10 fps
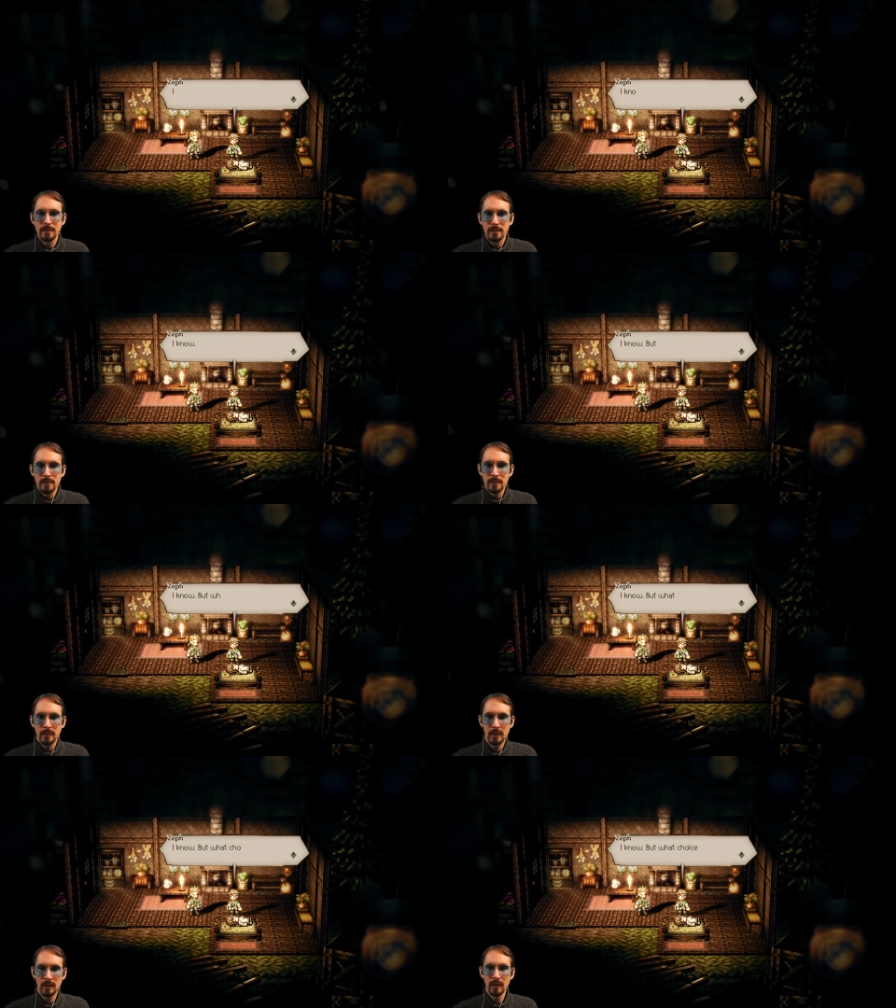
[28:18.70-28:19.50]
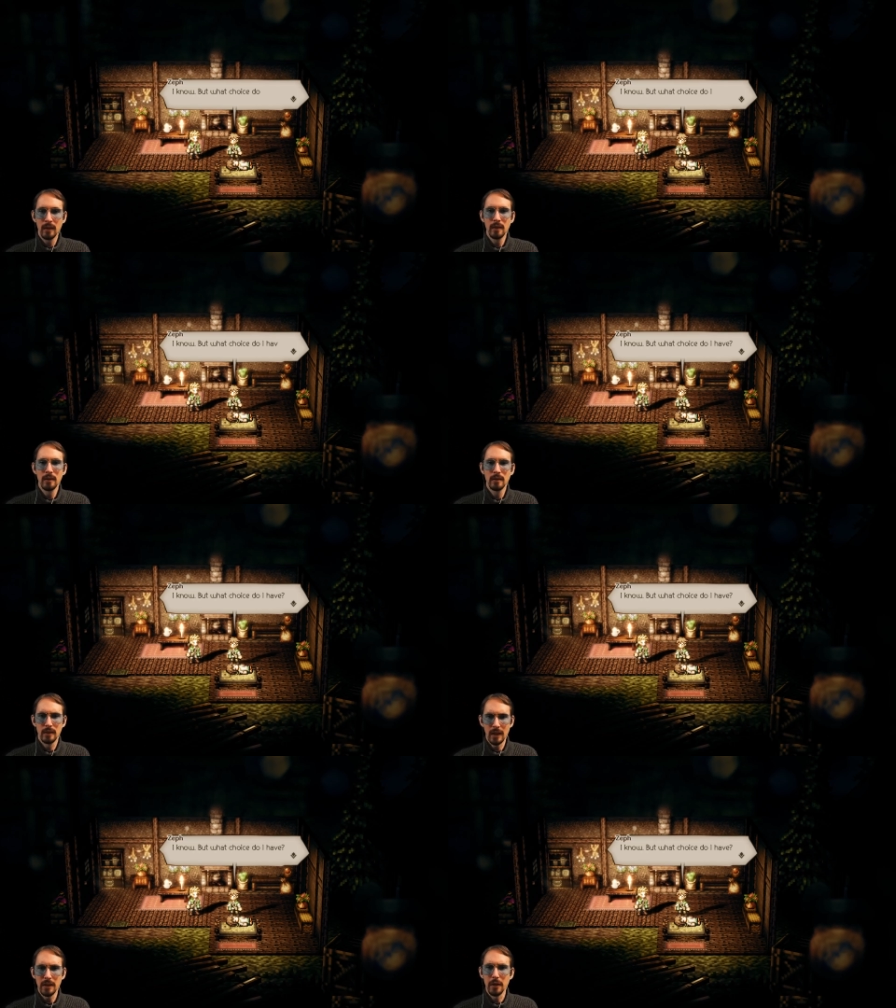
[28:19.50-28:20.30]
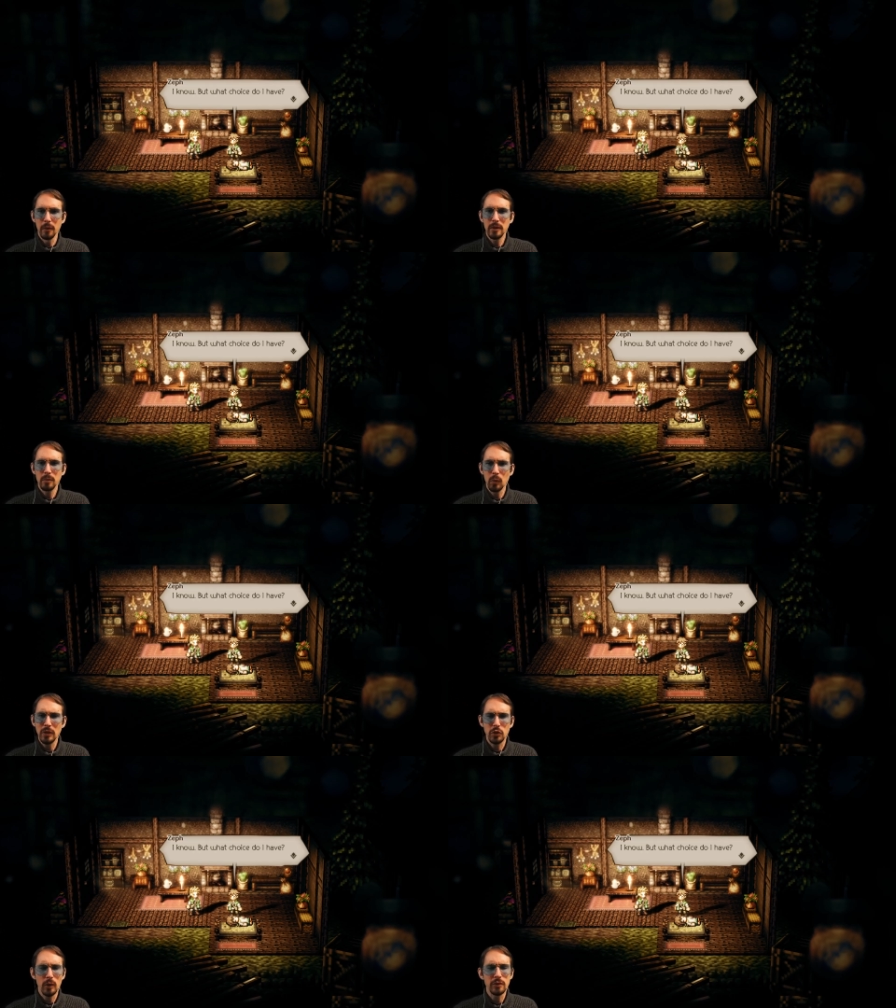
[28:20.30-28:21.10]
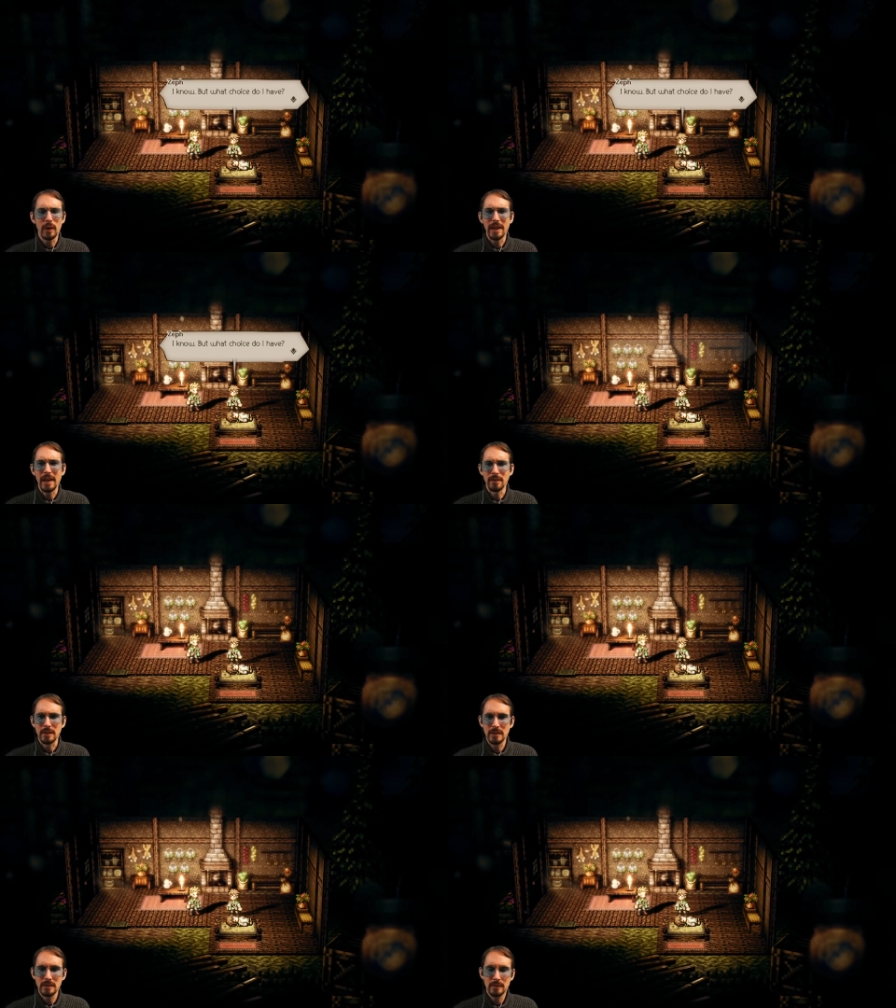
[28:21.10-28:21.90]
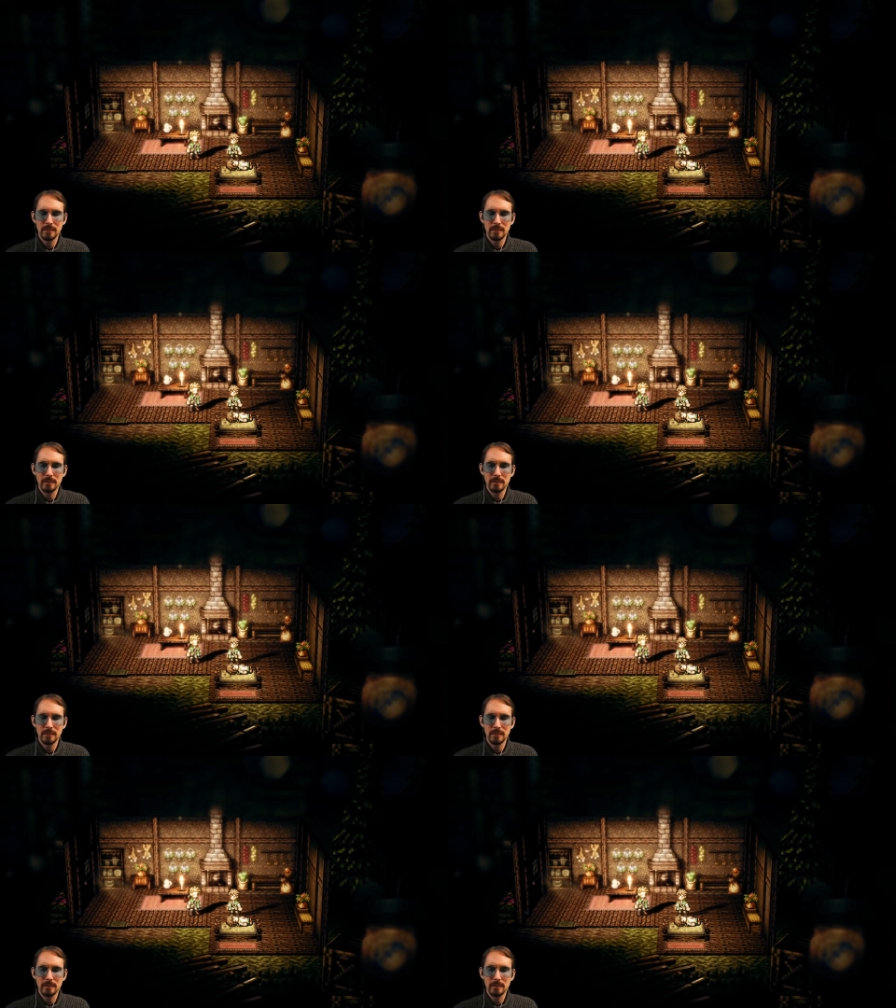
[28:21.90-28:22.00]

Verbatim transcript: Well. I know, but what choice do I have?